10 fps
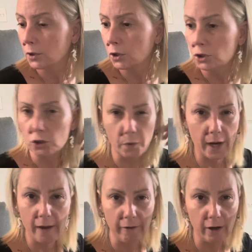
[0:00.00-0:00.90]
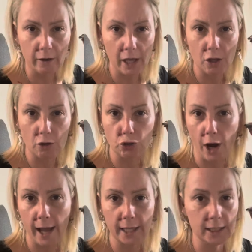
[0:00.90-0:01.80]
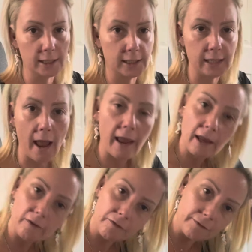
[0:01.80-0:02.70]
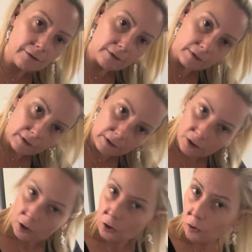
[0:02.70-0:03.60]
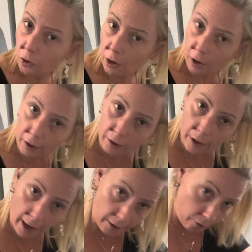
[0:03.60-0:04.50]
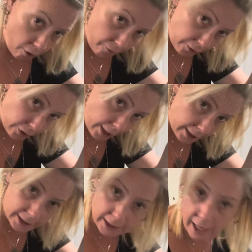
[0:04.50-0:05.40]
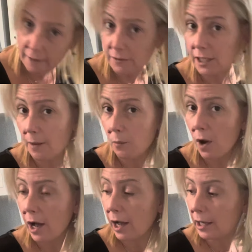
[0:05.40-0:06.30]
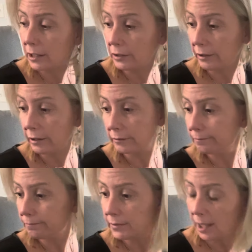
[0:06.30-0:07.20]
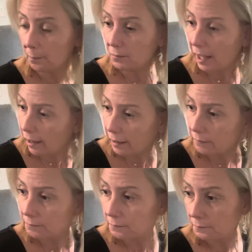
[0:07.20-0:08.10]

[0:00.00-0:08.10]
So whatever like you're trying to save, or I don't know if you're trying to save someone or something,